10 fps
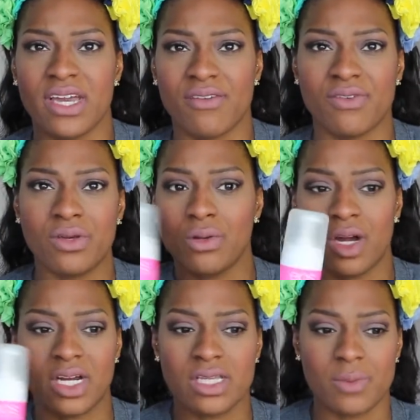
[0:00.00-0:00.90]
If you
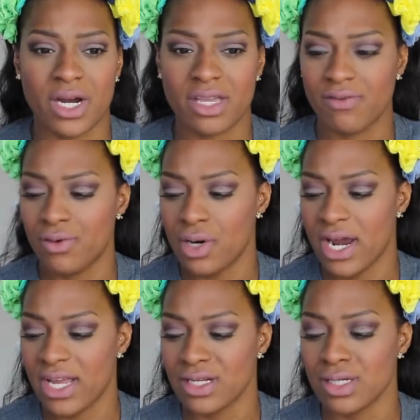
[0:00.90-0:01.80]
are in the market for
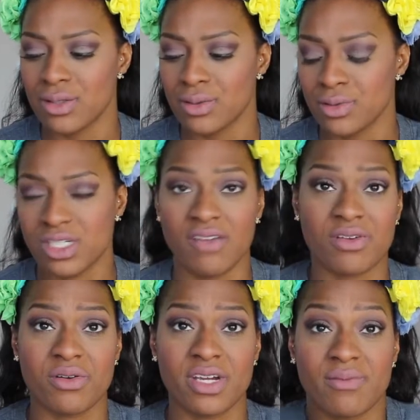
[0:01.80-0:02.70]
a new
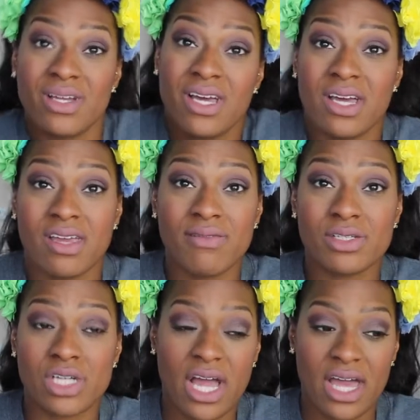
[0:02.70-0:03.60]
shaving cream, give it a
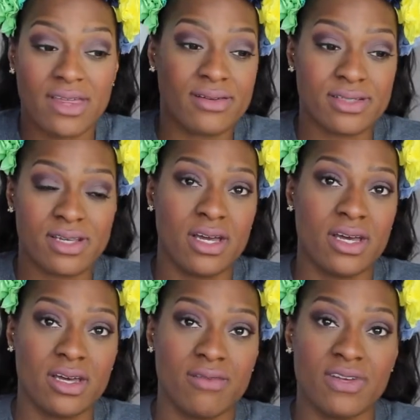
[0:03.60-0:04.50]
try. There's
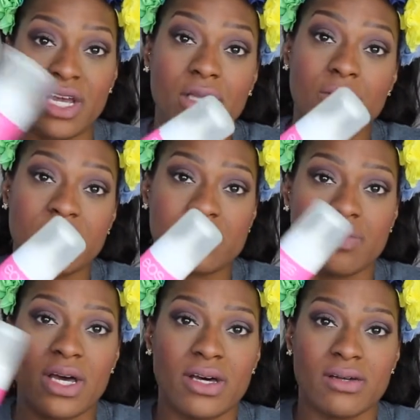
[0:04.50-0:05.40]
a vanilla one as
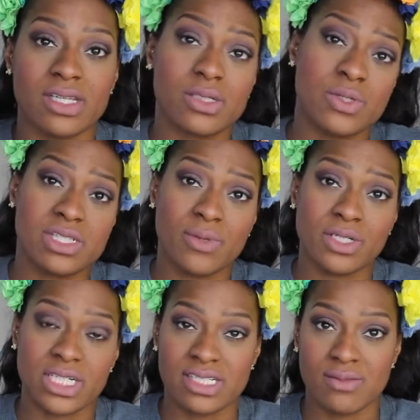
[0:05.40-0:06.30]
well. This one
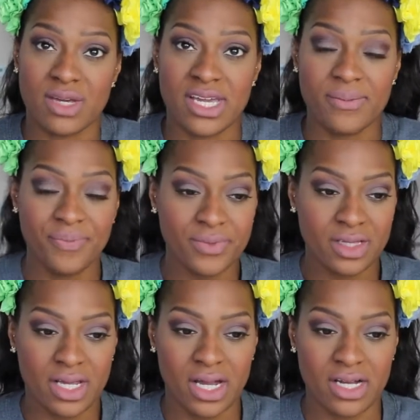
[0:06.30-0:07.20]
smelled good to me,
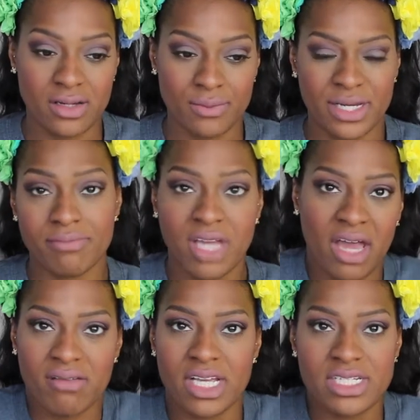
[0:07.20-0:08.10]
but
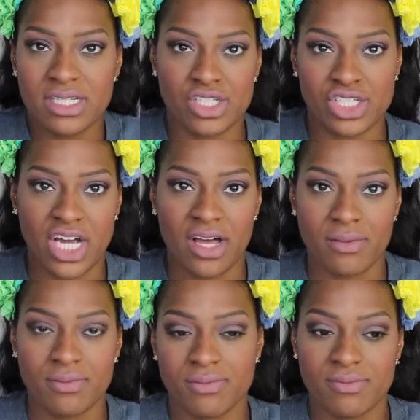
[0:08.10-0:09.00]
yeah, it did its
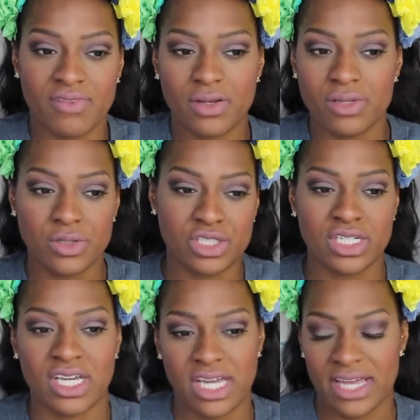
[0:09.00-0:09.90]
job. Felt
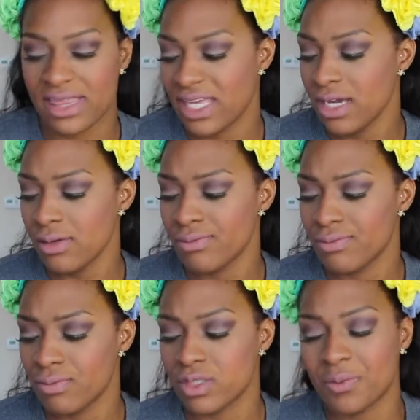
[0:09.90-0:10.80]
lotiony. I think it
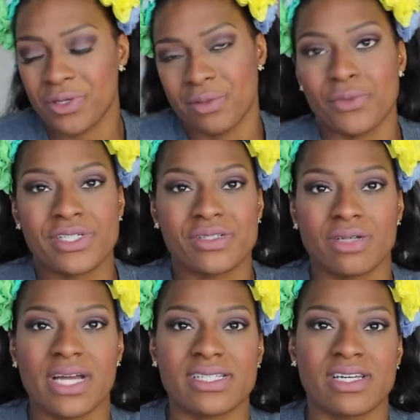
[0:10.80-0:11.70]
was pretty
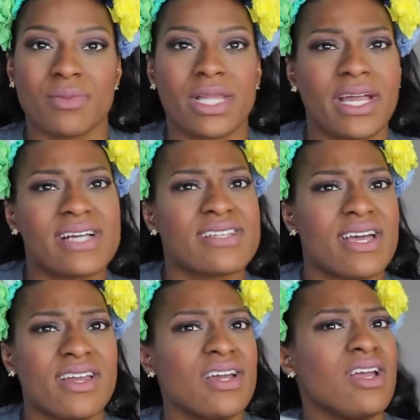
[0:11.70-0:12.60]
moisturizing, but like I
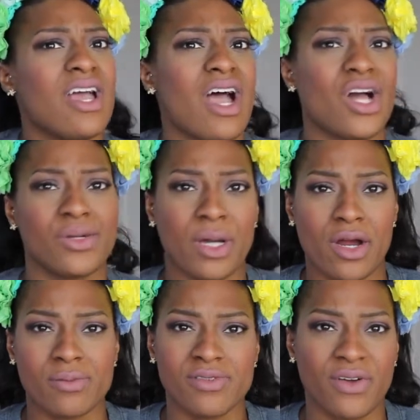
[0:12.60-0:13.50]
said, under my
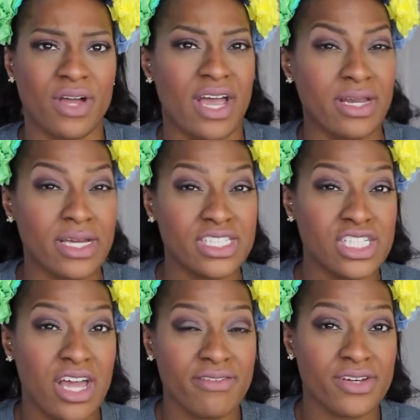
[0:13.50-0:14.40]
arms felt kind of
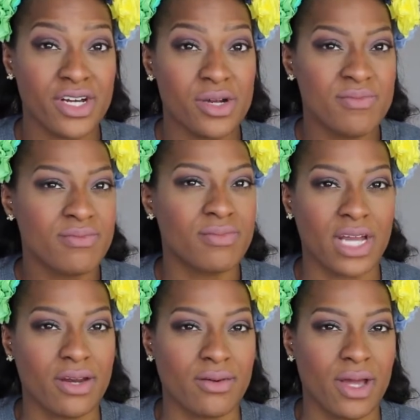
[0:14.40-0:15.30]
itchy after, but
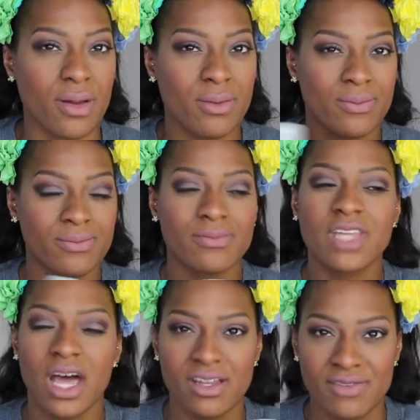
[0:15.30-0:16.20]
I don't know.
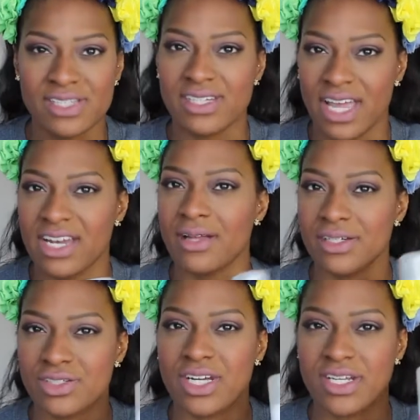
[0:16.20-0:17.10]
I'll investigate and I'll
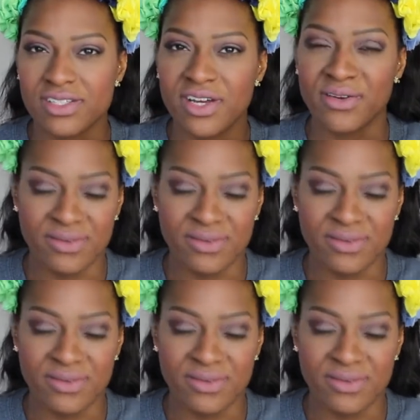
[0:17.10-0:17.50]
let you guys know.